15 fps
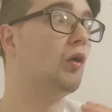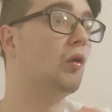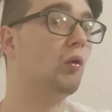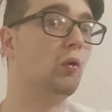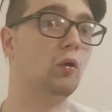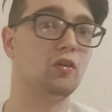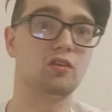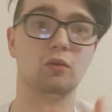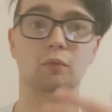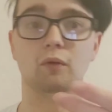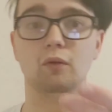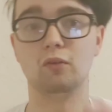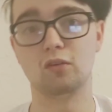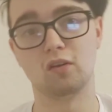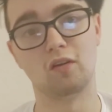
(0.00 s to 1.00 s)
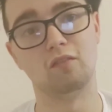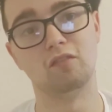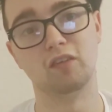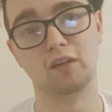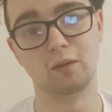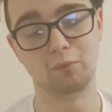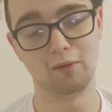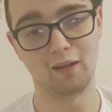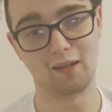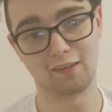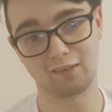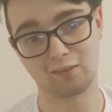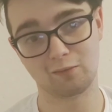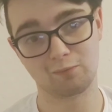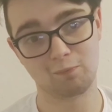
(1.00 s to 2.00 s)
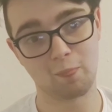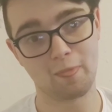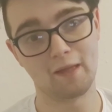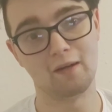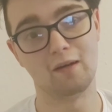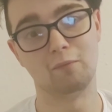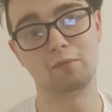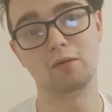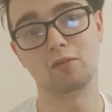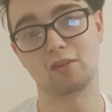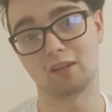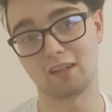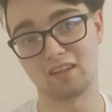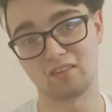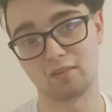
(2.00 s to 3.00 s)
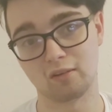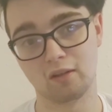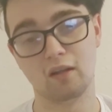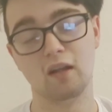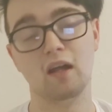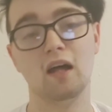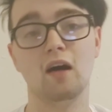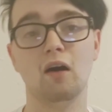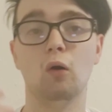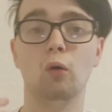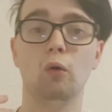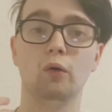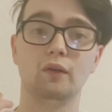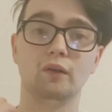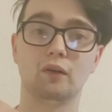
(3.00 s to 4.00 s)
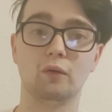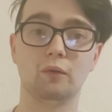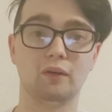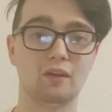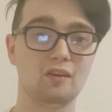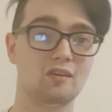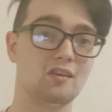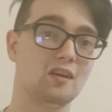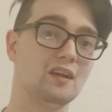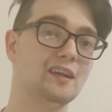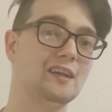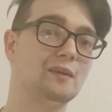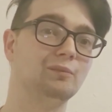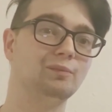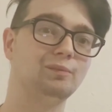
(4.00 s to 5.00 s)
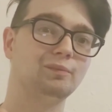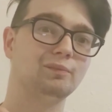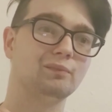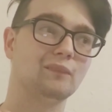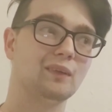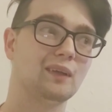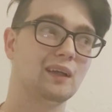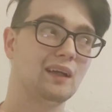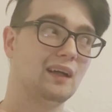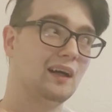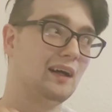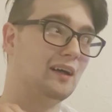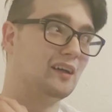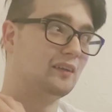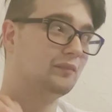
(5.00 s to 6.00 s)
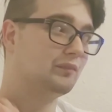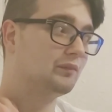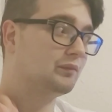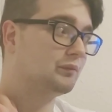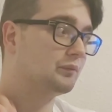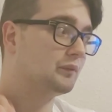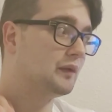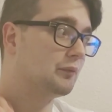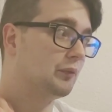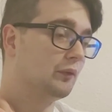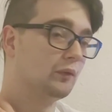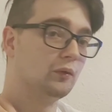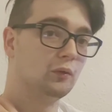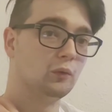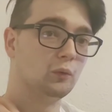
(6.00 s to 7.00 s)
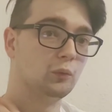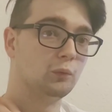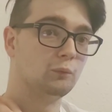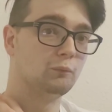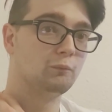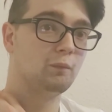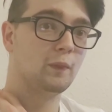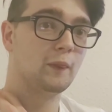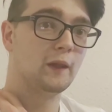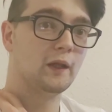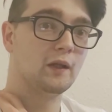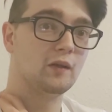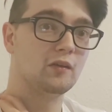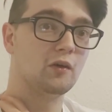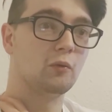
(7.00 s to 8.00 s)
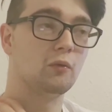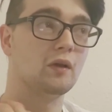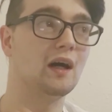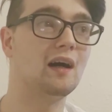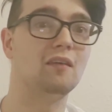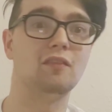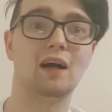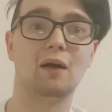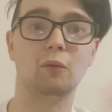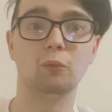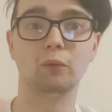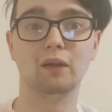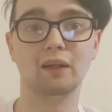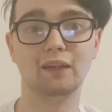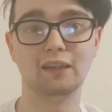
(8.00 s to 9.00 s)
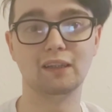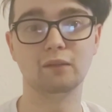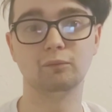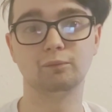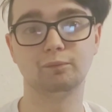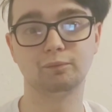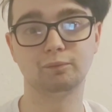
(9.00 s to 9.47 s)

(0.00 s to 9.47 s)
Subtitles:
or someone who's non-verbal like music is, or you're going to see people who don't have outwardly